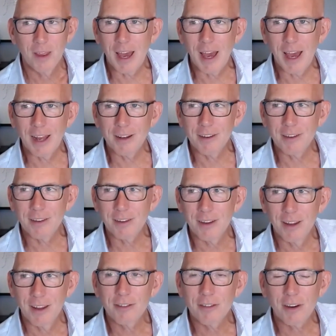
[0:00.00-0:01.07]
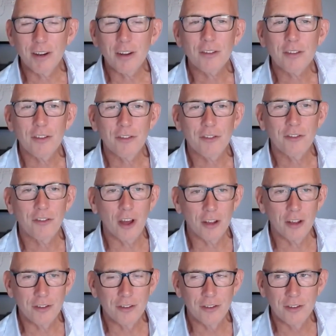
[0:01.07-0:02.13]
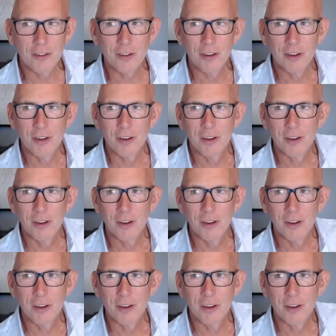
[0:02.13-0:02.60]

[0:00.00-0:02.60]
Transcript: and try not to fudge